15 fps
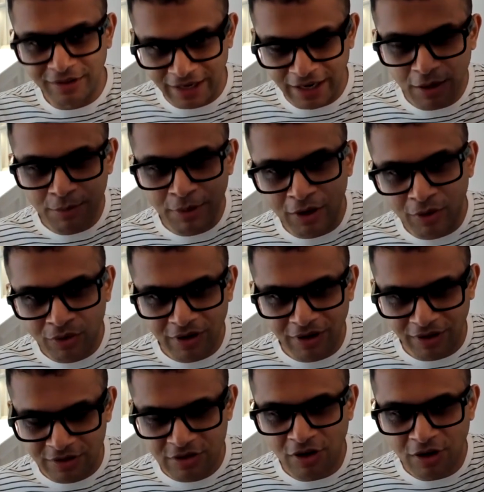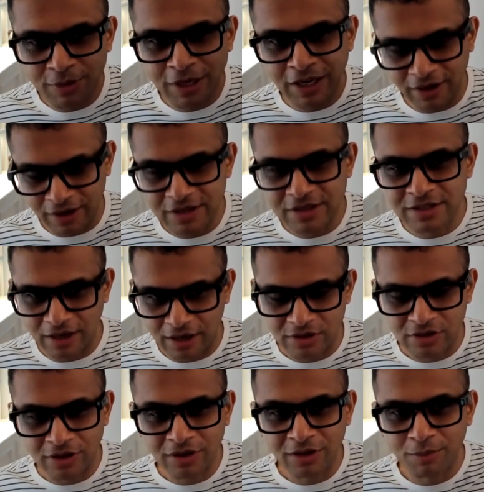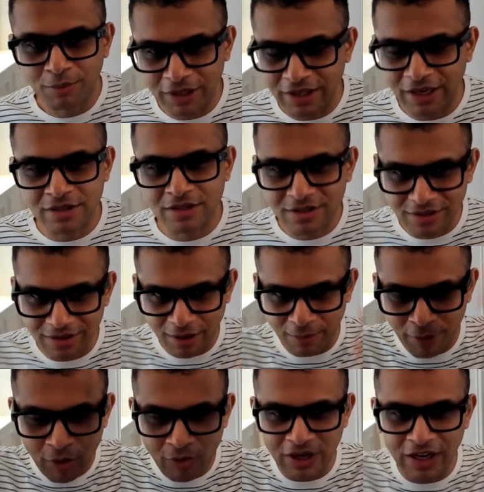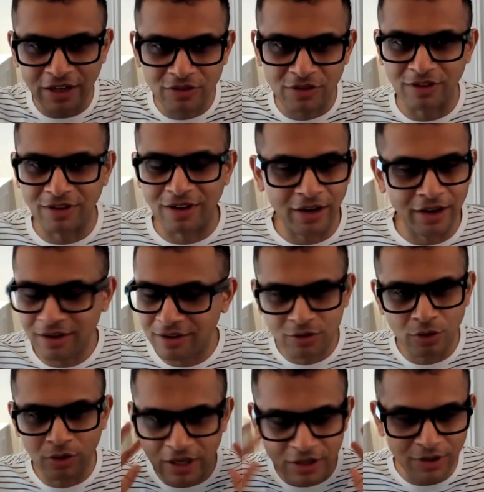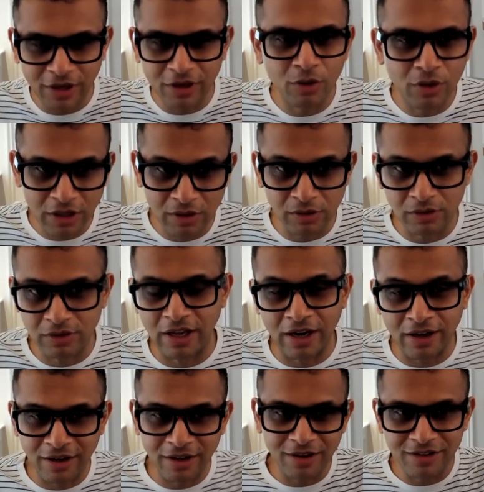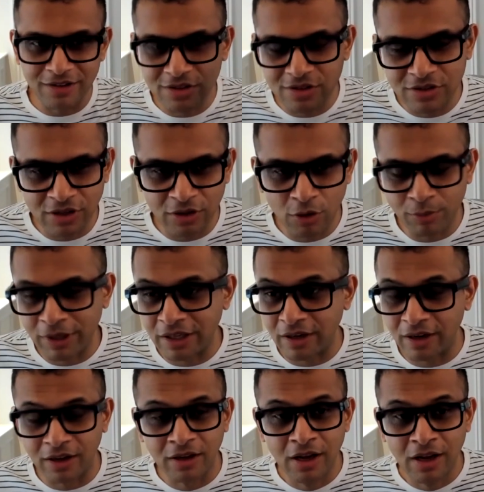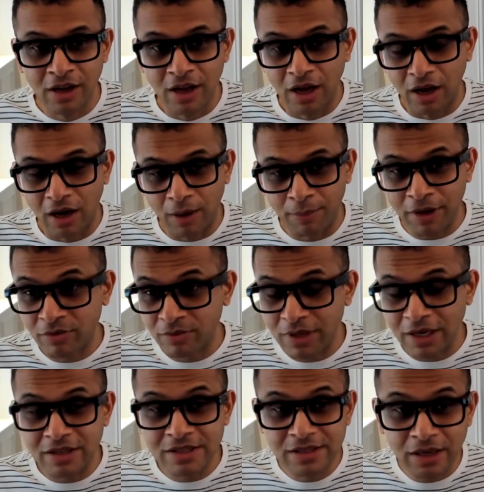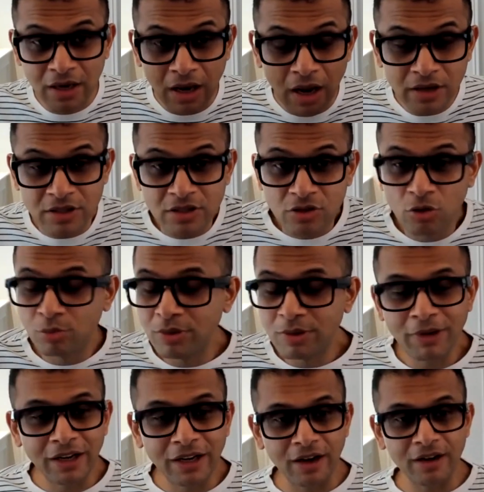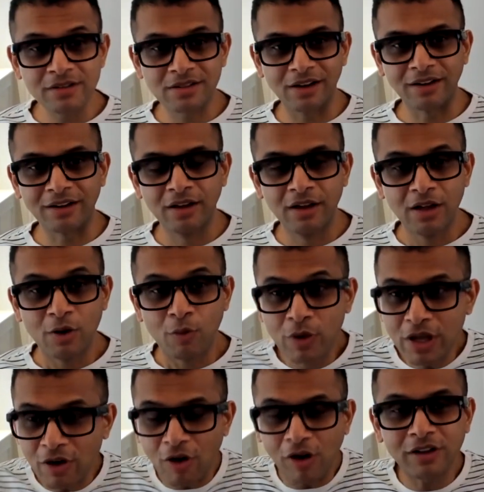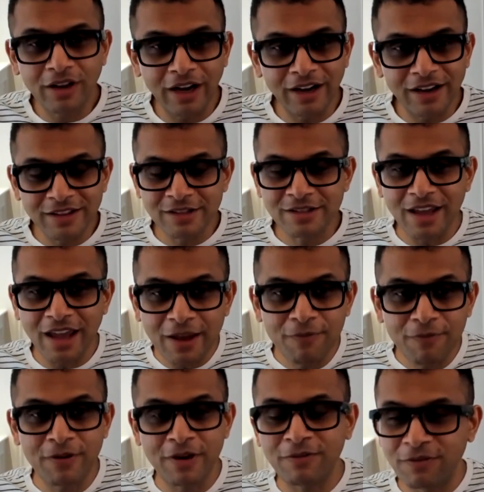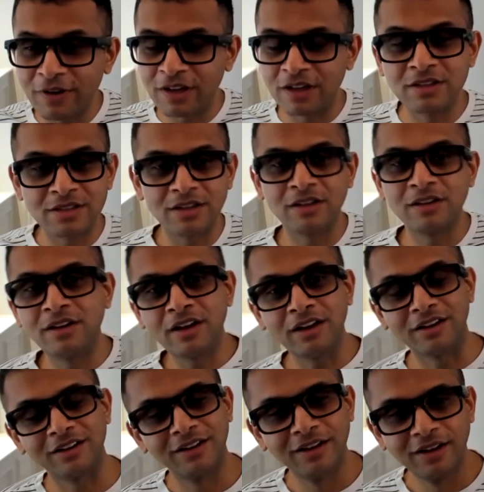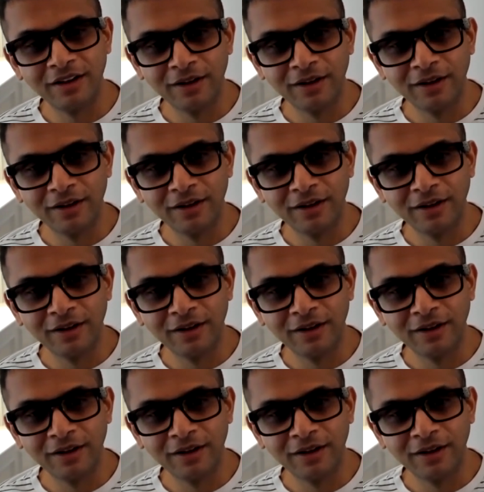Data about astronomy data is larger, but that's about nature, right? So that's why I don't include that, and genomic data. Apart from that, this is the largest human-made data set. We are all creating this every freaking single day.